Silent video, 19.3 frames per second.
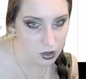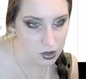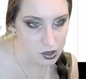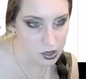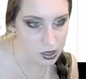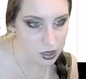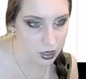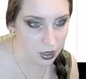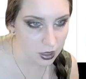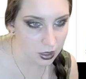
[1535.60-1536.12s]

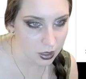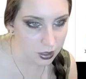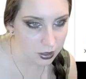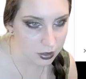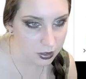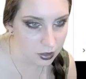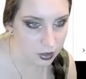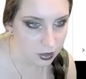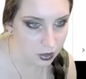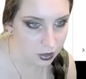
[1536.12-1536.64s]

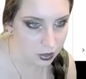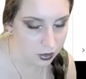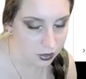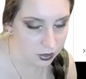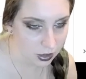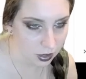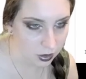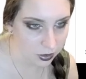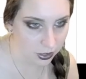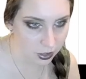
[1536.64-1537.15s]
And
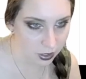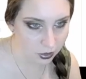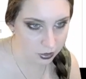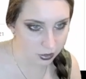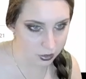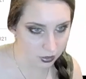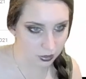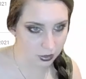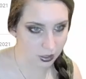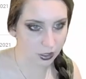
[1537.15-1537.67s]
down here it
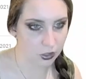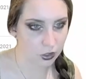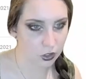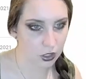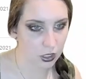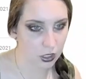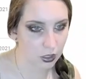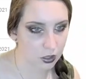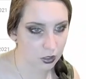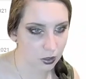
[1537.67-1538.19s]
says test
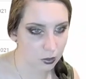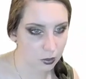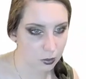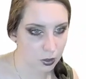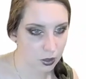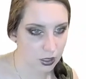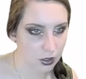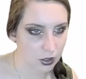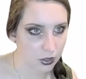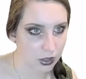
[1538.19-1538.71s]
share, you double
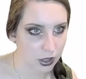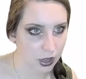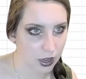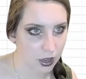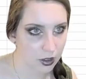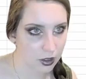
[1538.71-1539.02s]
click on that.